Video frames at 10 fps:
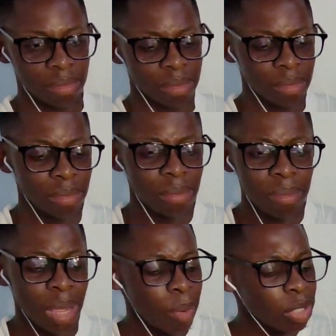Man,
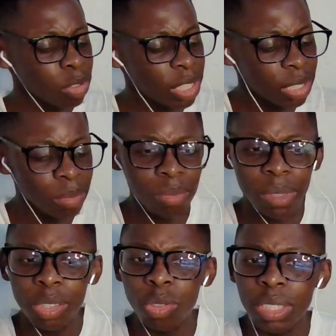why
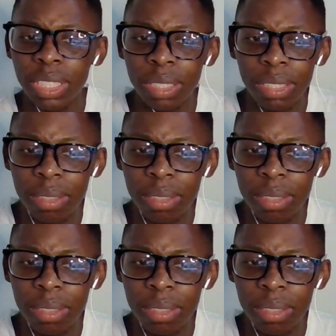did it take...